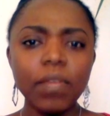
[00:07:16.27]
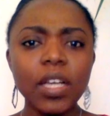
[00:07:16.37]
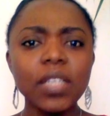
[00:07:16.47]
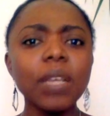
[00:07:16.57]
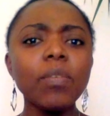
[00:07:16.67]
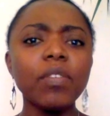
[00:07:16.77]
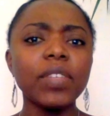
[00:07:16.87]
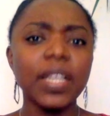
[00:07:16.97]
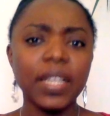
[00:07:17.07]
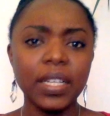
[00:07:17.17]
Some of
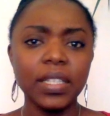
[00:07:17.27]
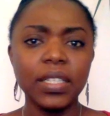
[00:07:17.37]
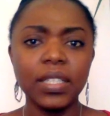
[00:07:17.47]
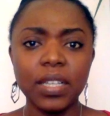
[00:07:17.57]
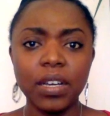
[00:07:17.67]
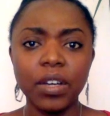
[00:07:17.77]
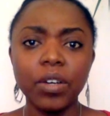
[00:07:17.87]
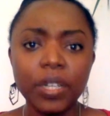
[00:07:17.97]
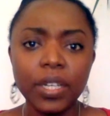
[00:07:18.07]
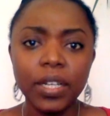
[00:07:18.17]
these identities are
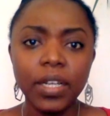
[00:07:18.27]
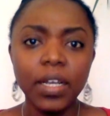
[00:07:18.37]
good.